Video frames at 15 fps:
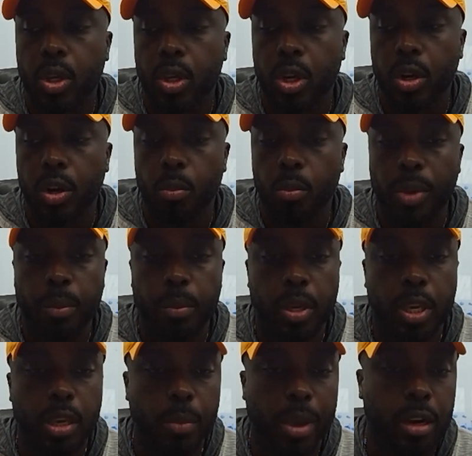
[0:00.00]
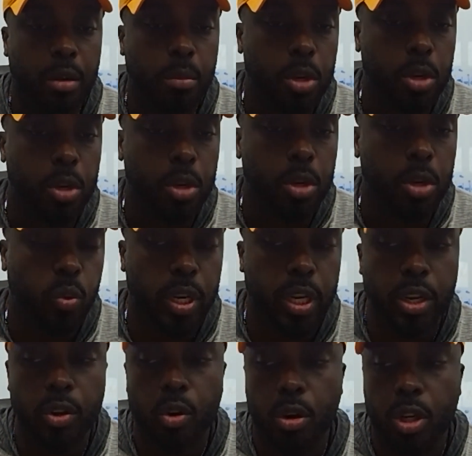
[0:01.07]
you know, maybe he might have missed a
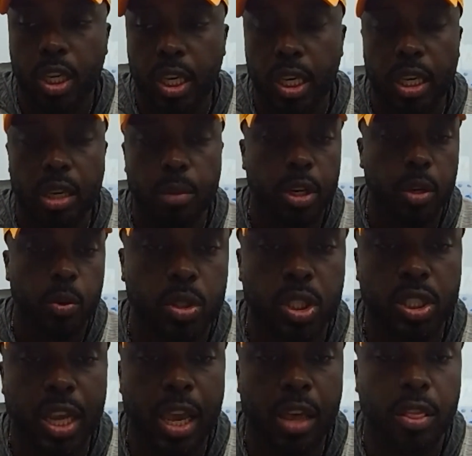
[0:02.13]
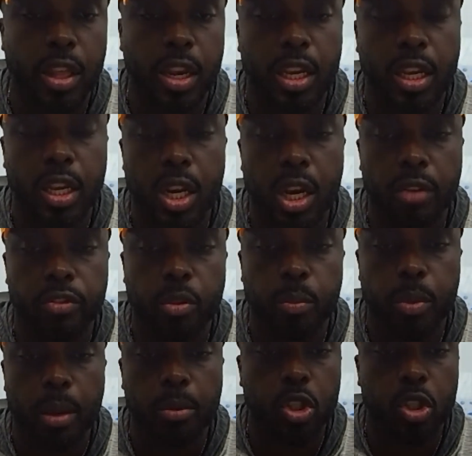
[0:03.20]
read or a key, but just athletic enough to
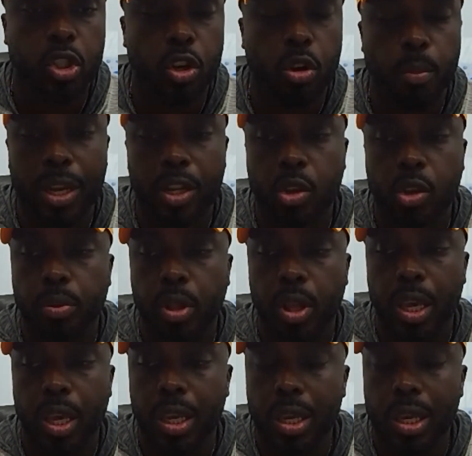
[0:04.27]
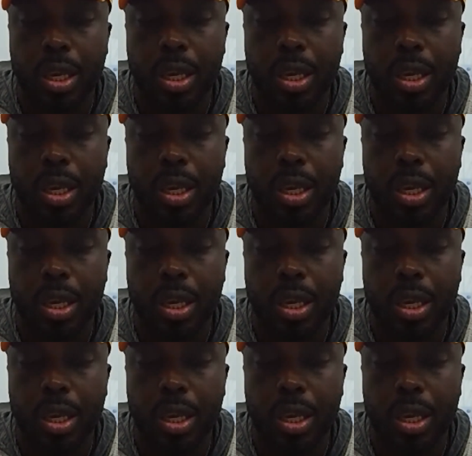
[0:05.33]
be able to still make the play.